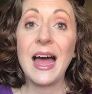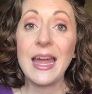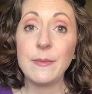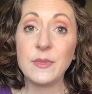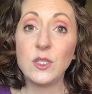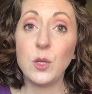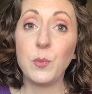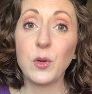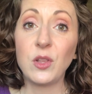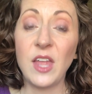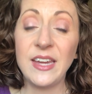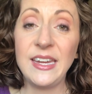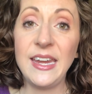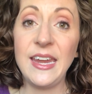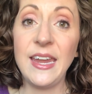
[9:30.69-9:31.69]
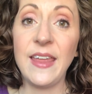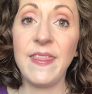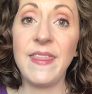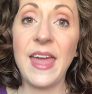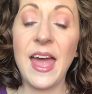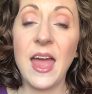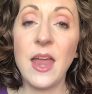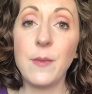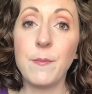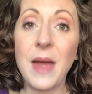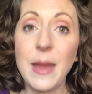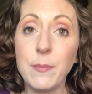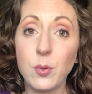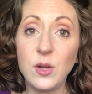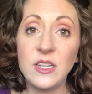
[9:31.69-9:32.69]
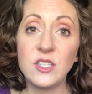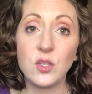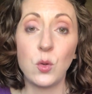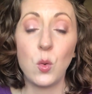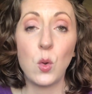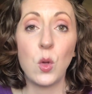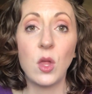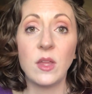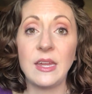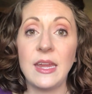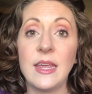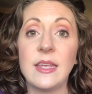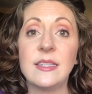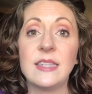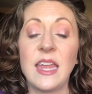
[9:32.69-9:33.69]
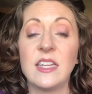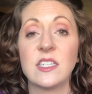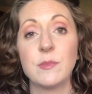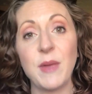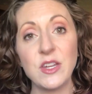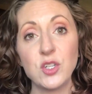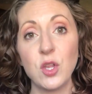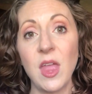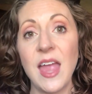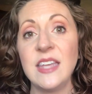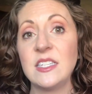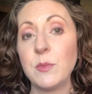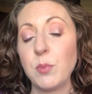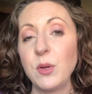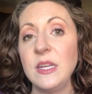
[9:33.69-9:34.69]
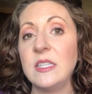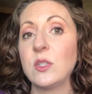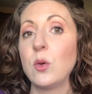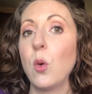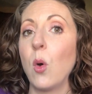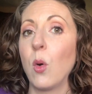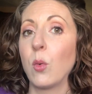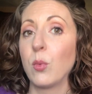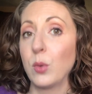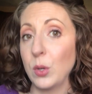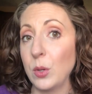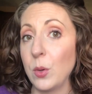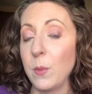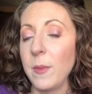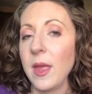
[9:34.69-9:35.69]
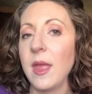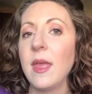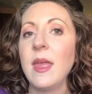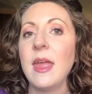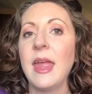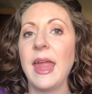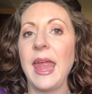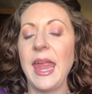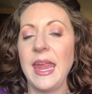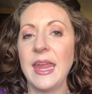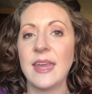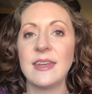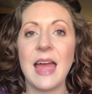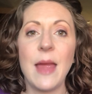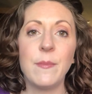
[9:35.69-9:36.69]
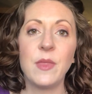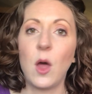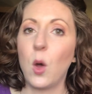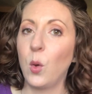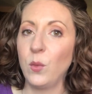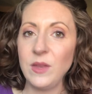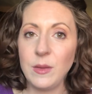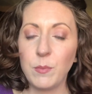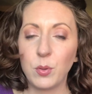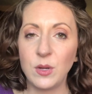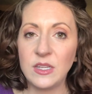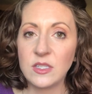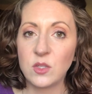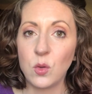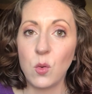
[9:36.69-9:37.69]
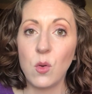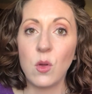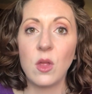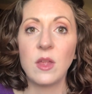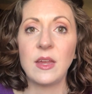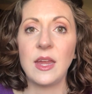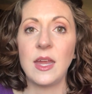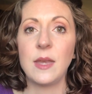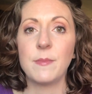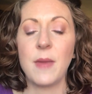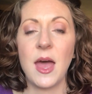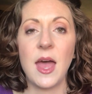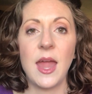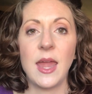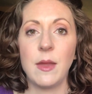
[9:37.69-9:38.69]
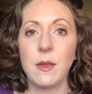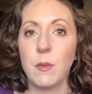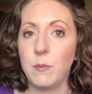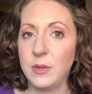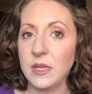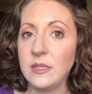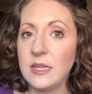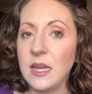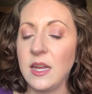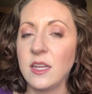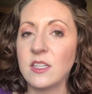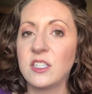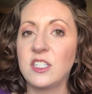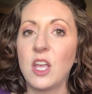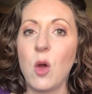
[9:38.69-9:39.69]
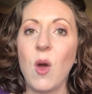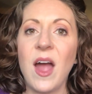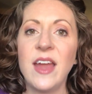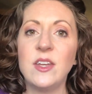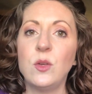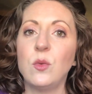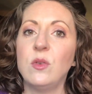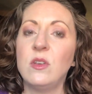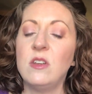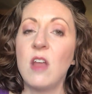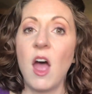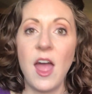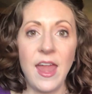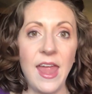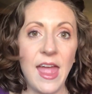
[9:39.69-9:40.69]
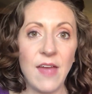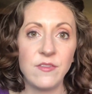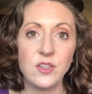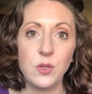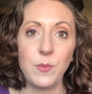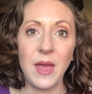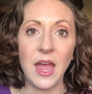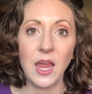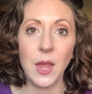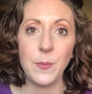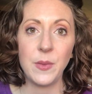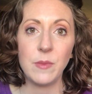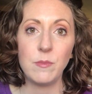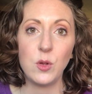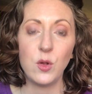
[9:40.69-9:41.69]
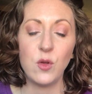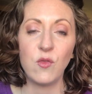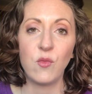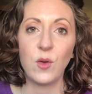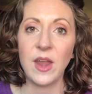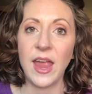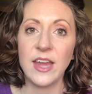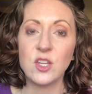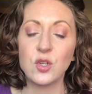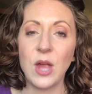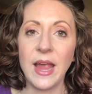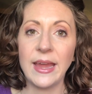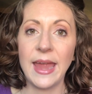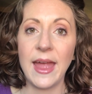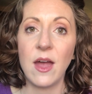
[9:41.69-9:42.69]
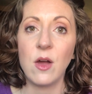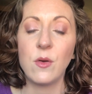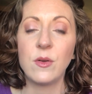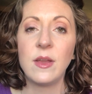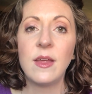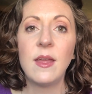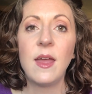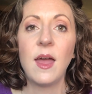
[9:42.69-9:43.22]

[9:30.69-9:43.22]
I'm super lucky that my preschool is a specialized preschool room, and I'm the only preschool in my building, so I do not have to pack up and move when I track out.